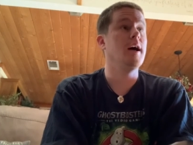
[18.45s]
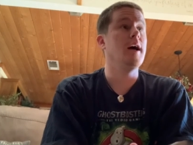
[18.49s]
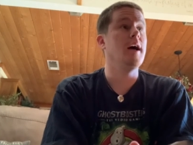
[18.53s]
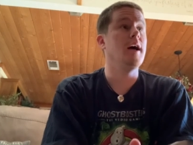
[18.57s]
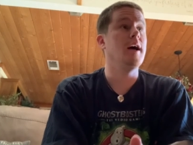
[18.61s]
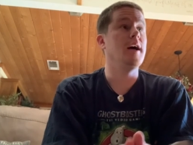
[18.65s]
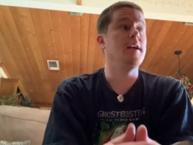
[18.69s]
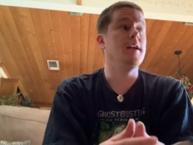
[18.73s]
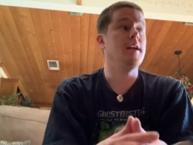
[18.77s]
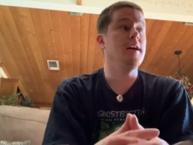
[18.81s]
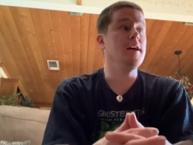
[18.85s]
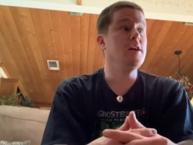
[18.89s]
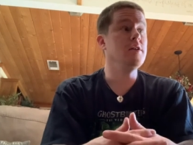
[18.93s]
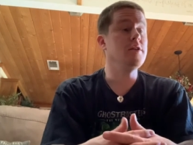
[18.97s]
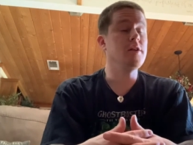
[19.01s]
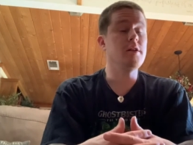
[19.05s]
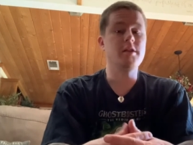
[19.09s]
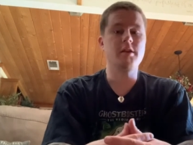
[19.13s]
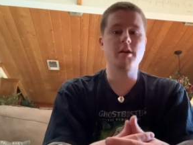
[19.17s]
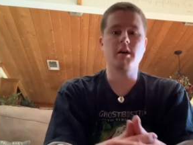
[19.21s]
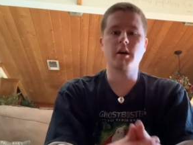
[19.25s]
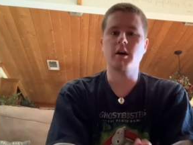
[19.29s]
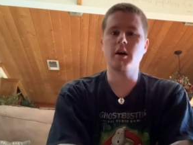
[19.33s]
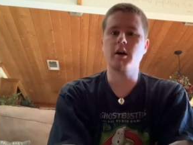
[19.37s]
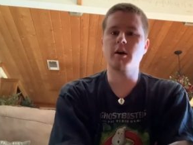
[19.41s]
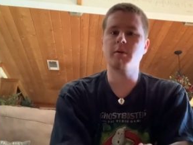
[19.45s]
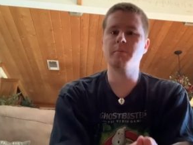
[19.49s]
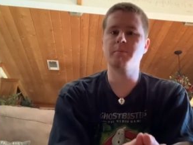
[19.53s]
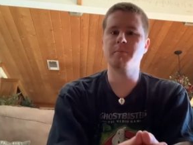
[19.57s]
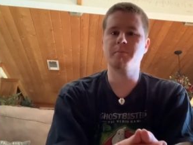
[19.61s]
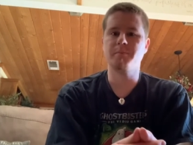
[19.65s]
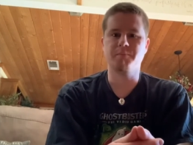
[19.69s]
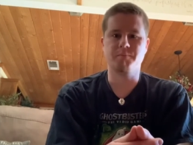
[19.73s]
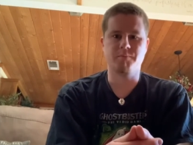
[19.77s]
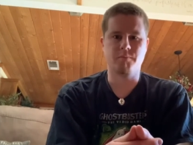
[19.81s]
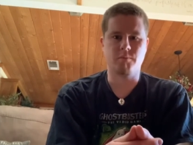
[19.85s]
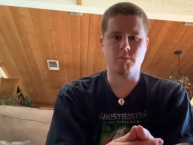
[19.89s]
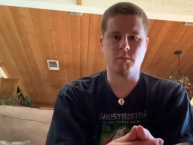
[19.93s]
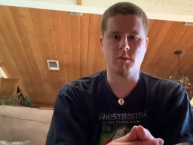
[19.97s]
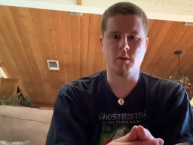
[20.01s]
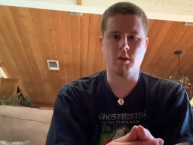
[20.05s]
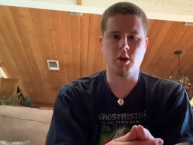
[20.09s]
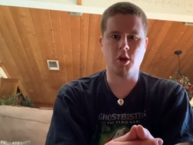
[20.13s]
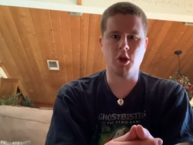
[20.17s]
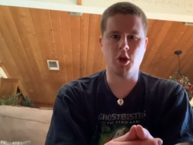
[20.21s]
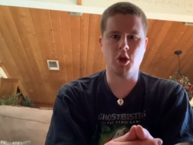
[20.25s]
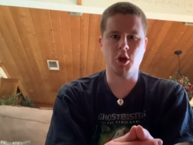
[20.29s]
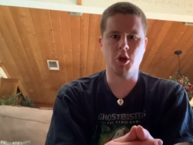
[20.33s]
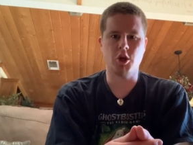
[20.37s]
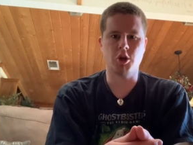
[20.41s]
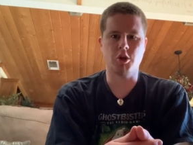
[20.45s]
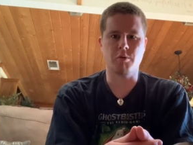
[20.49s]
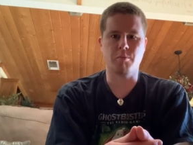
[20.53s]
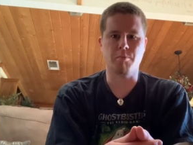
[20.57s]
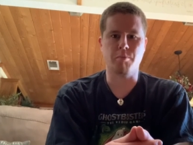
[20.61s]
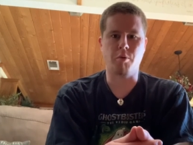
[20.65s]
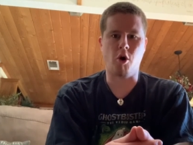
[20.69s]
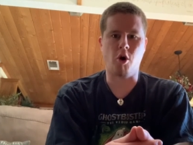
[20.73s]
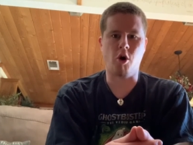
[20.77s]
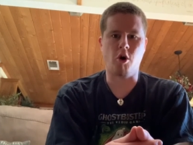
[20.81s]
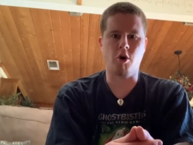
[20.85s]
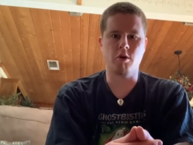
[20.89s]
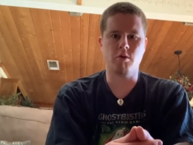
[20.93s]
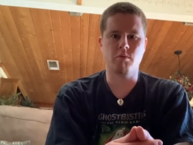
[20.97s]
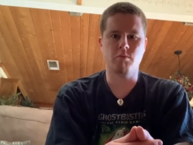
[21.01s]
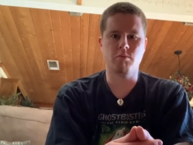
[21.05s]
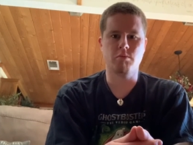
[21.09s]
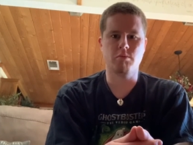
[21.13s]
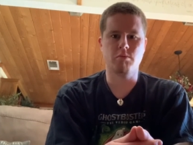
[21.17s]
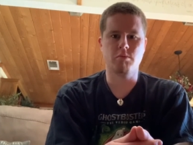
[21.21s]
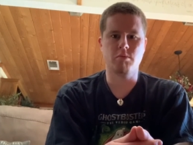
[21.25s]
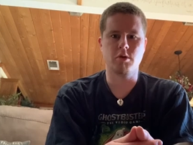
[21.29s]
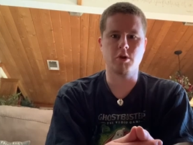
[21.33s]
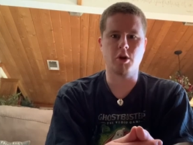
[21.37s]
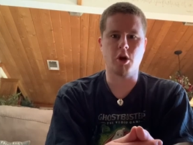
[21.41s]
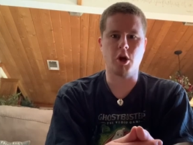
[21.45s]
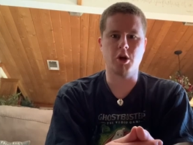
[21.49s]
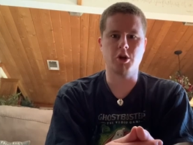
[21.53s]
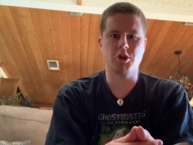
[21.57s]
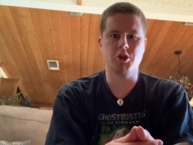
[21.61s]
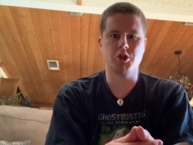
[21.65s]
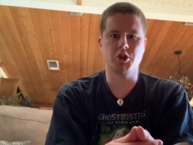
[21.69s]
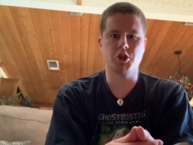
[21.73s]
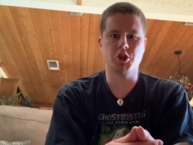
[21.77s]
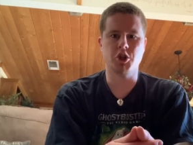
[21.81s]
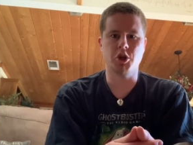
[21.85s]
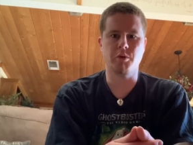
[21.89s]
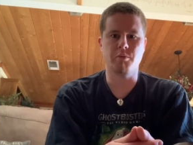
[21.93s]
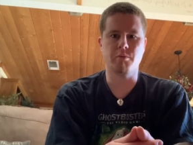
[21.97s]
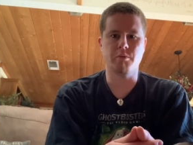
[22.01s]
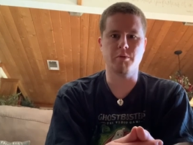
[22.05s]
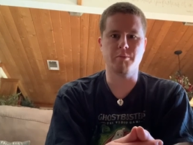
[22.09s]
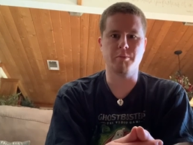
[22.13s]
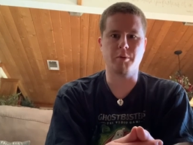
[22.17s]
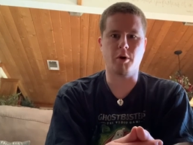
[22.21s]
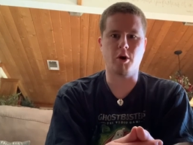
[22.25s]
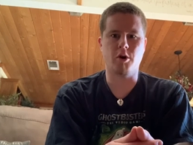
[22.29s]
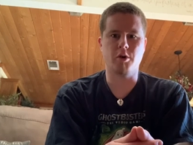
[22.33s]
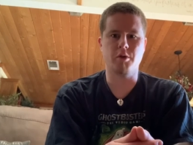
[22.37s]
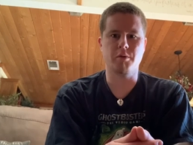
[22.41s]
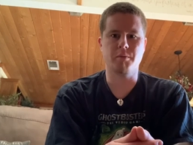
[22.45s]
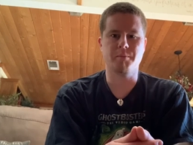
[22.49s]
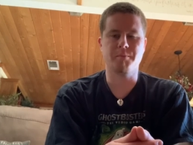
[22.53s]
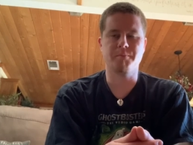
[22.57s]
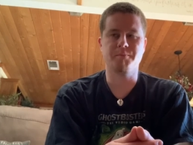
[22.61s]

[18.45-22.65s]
And now this time, it's Bond, James Bond.